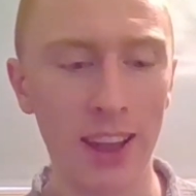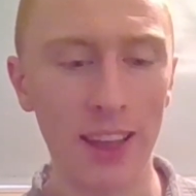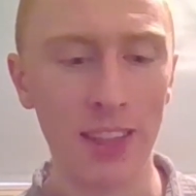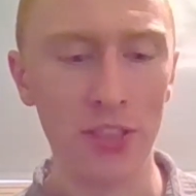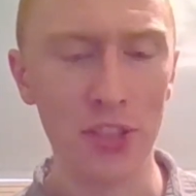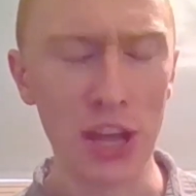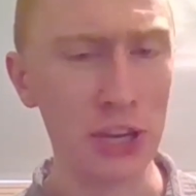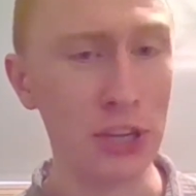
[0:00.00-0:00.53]

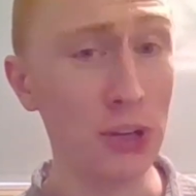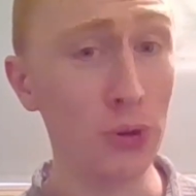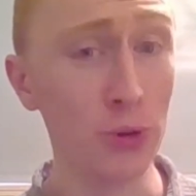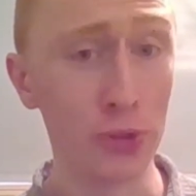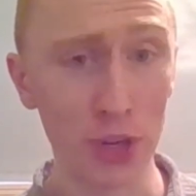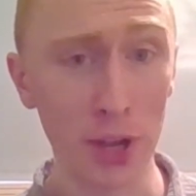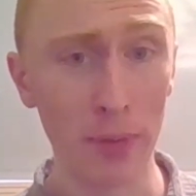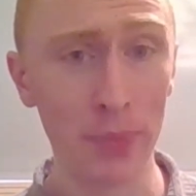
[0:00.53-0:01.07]
that do
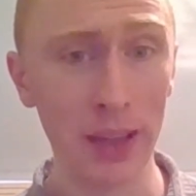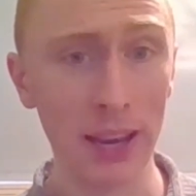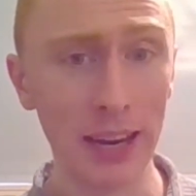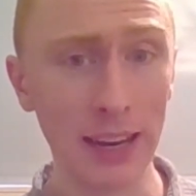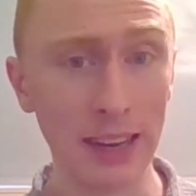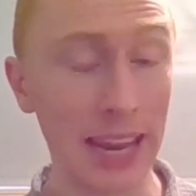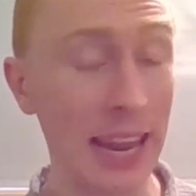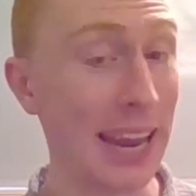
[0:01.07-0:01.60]

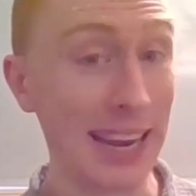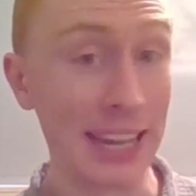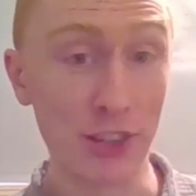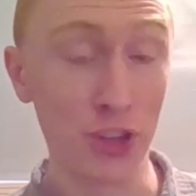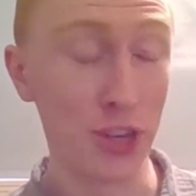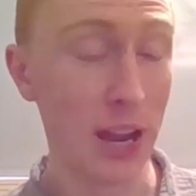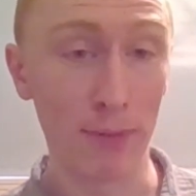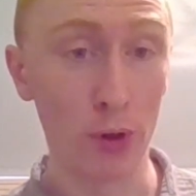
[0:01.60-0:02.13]
something. Again, it's
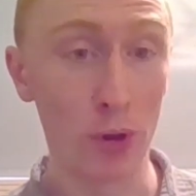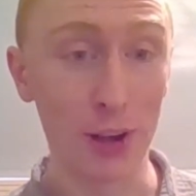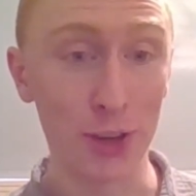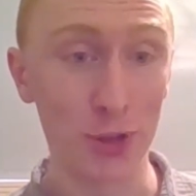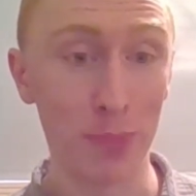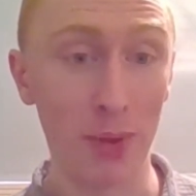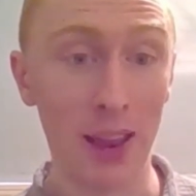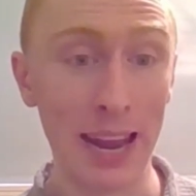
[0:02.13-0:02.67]
never
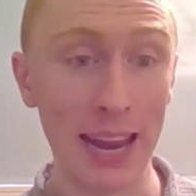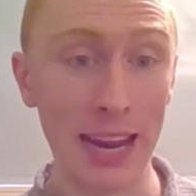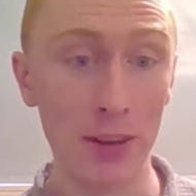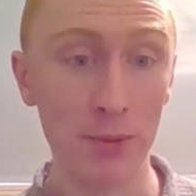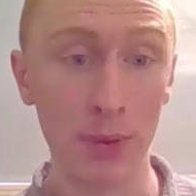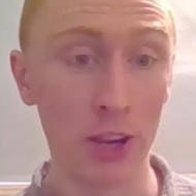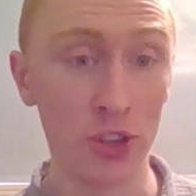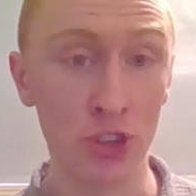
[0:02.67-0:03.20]

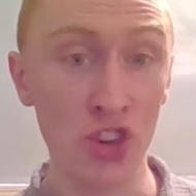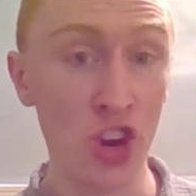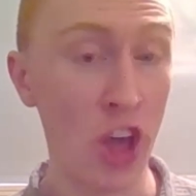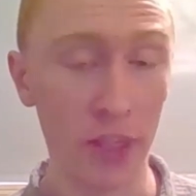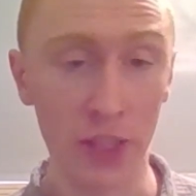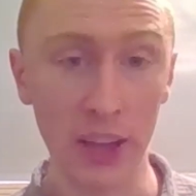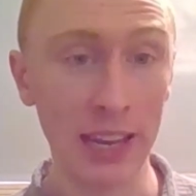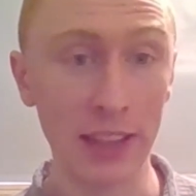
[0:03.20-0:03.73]
explained because
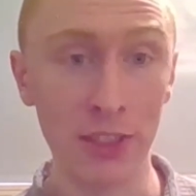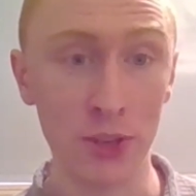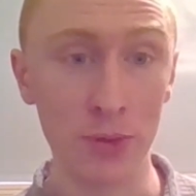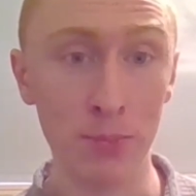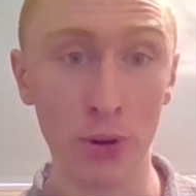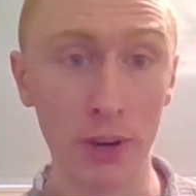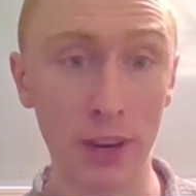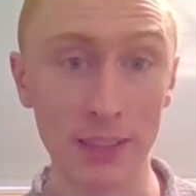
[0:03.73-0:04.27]
nothing in this
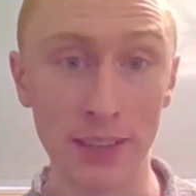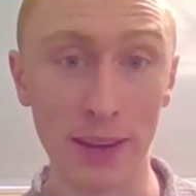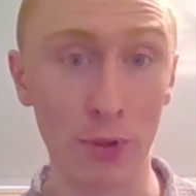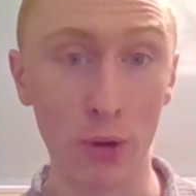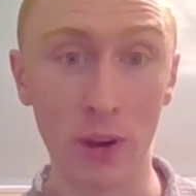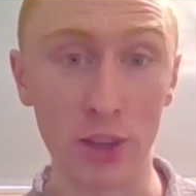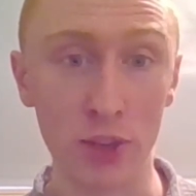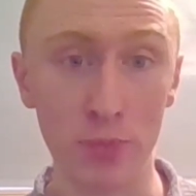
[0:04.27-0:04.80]
book is
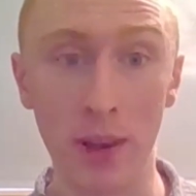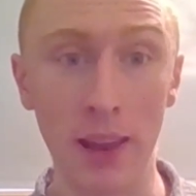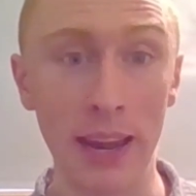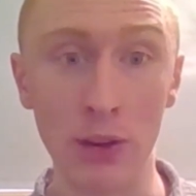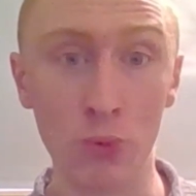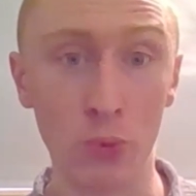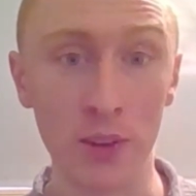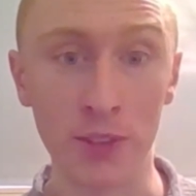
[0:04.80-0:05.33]
ever
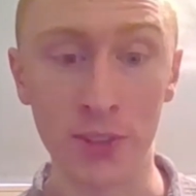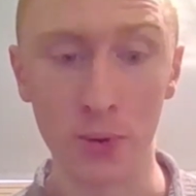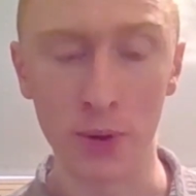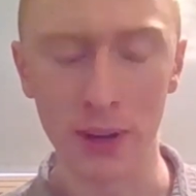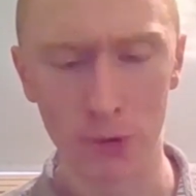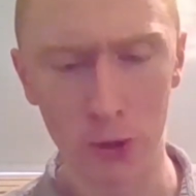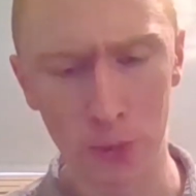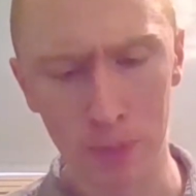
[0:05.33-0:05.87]
explained whatsoever.